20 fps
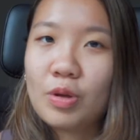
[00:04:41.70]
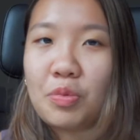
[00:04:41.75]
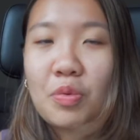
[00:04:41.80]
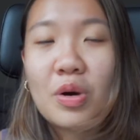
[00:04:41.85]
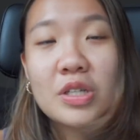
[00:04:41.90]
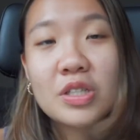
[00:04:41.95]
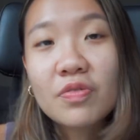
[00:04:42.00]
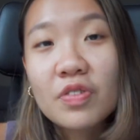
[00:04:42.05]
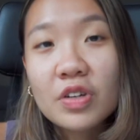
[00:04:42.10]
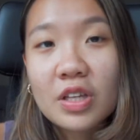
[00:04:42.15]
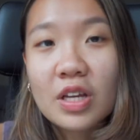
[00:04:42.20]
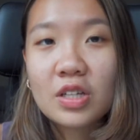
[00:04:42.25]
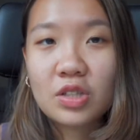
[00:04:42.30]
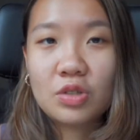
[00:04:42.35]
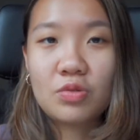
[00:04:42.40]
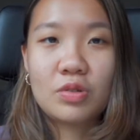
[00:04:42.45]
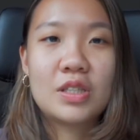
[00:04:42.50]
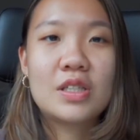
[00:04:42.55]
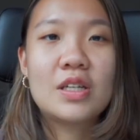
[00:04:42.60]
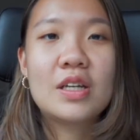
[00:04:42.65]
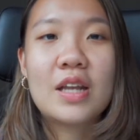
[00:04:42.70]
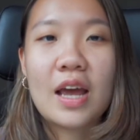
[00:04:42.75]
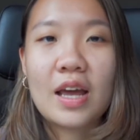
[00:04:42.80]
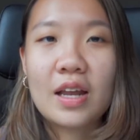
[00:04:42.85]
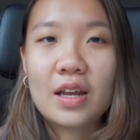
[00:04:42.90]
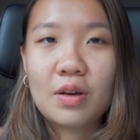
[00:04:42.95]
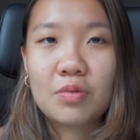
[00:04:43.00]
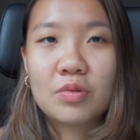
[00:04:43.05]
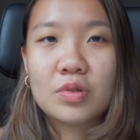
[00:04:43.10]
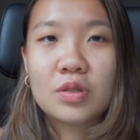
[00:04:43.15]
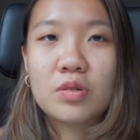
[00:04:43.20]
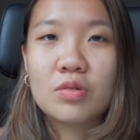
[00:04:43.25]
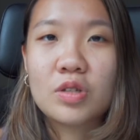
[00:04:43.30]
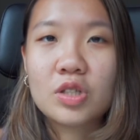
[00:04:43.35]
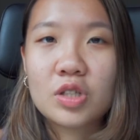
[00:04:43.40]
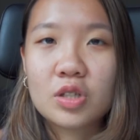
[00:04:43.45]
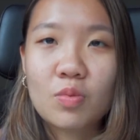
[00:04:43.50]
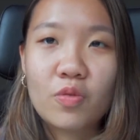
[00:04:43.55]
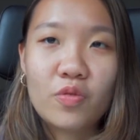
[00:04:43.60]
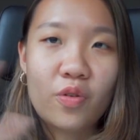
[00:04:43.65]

you watch the footage, you will see that it will slowly just move